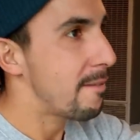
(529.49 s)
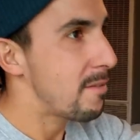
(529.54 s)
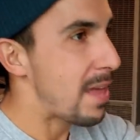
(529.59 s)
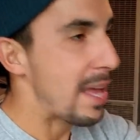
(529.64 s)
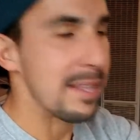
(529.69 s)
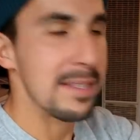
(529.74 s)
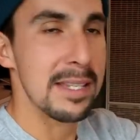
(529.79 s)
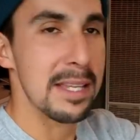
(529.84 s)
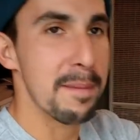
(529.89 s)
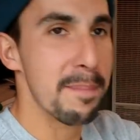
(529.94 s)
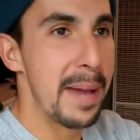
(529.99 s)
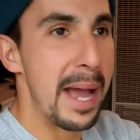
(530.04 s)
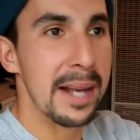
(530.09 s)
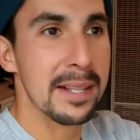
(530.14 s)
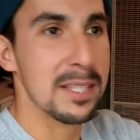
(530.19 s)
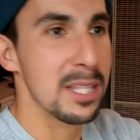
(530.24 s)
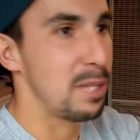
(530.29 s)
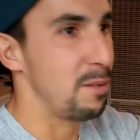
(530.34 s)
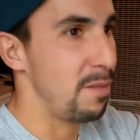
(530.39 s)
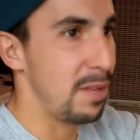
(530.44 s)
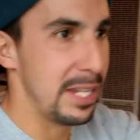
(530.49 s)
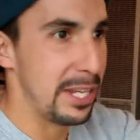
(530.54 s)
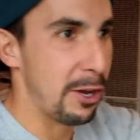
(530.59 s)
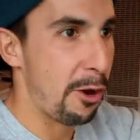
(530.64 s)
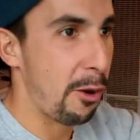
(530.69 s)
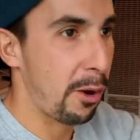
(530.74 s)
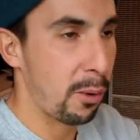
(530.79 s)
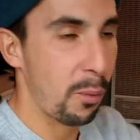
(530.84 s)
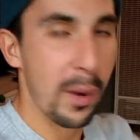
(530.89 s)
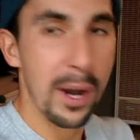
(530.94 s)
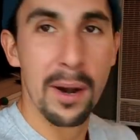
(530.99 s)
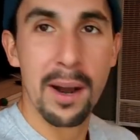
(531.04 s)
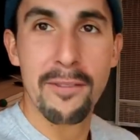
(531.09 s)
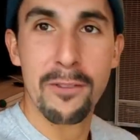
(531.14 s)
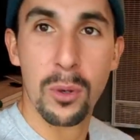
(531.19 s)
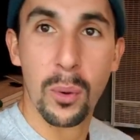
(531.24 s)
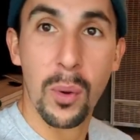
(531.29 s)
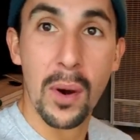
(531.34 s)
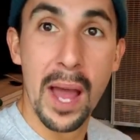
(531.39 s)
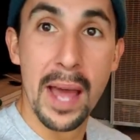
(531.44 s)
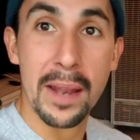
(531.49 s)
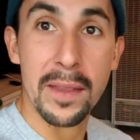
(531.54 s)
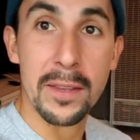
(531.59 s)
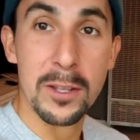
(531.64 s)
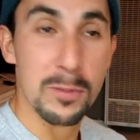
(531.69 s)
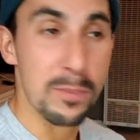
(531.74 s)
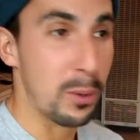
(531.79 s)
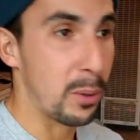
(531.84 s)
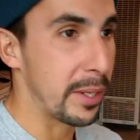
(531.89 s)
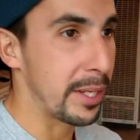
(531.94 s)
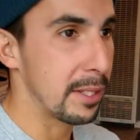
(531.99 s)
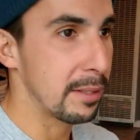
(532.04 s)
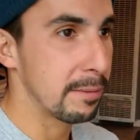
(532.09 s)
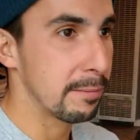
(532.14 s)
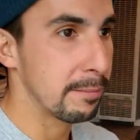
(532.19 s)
That's it, back to the video or wherever we're at at this point.